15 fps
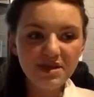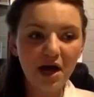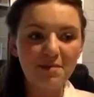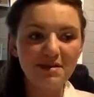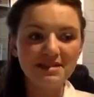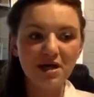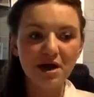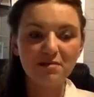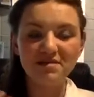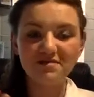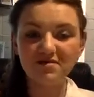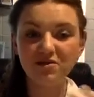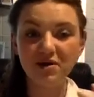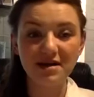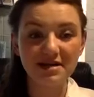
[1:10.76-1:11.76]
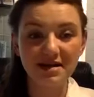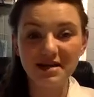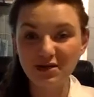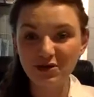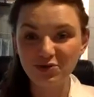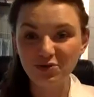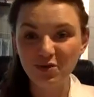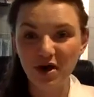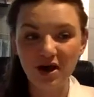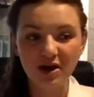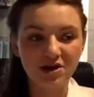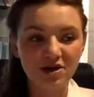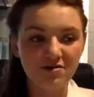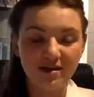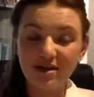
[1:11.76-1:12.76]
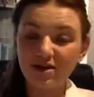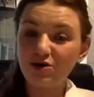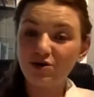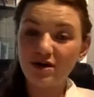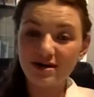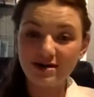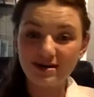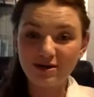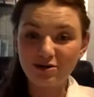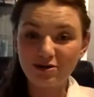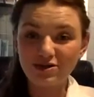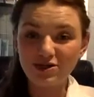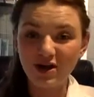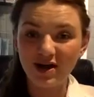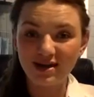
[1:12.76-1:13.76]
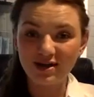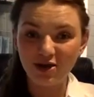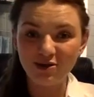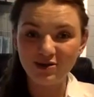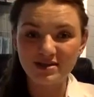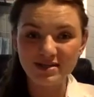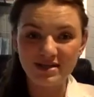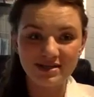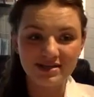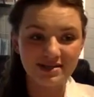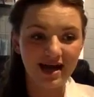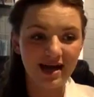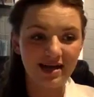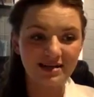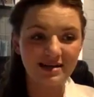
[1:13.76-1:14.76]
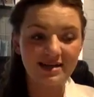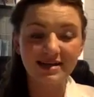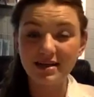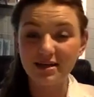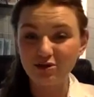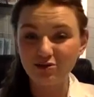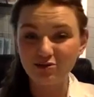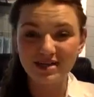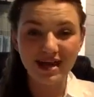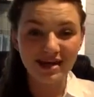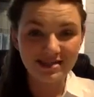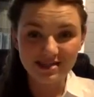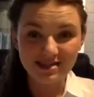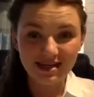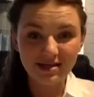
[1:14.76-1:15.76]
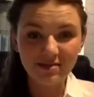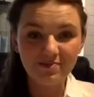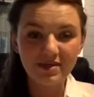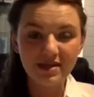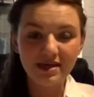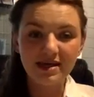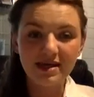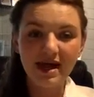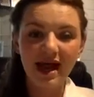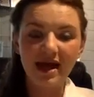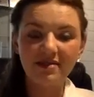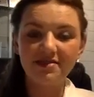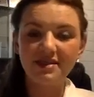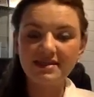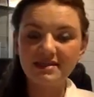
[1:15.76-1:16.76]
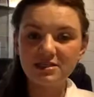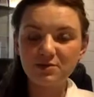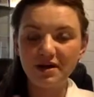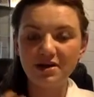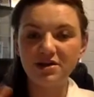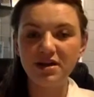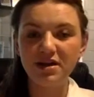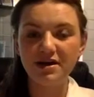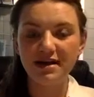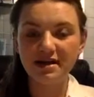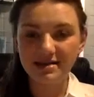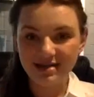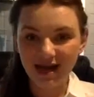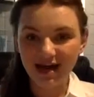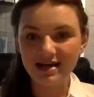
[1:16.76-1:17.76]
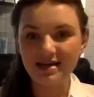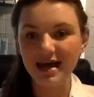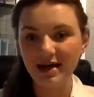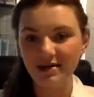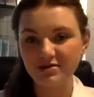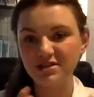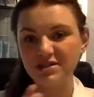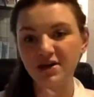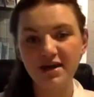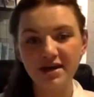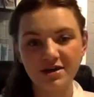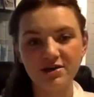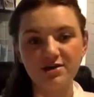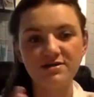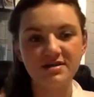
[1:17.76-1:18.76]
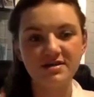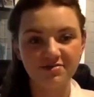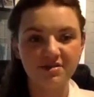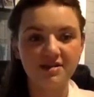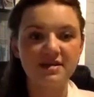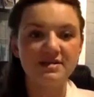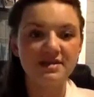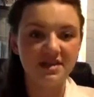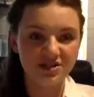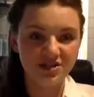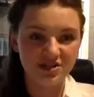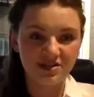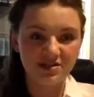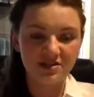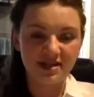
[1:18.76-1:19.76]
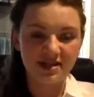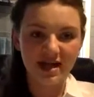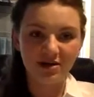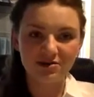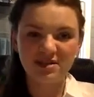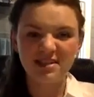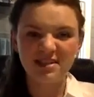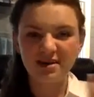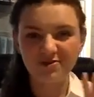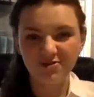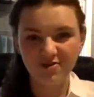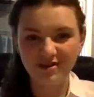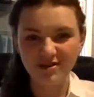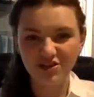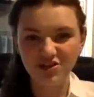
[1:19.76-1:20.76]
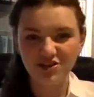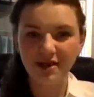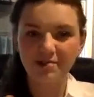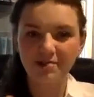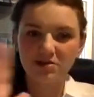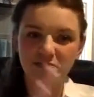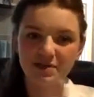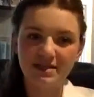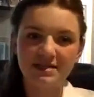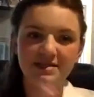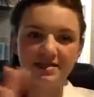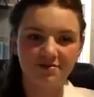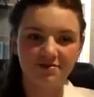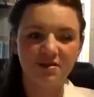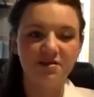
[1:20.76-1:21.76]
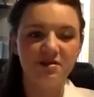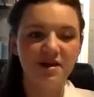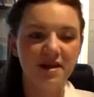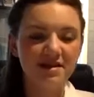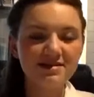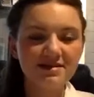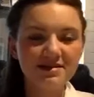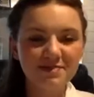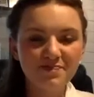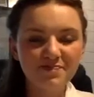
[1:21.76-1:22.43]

In terms of your clinical work, you've then got clinical diagnosis and clinical testing. And this is where you learn exactly how to diagnose different conditions and how to differentiate between different things.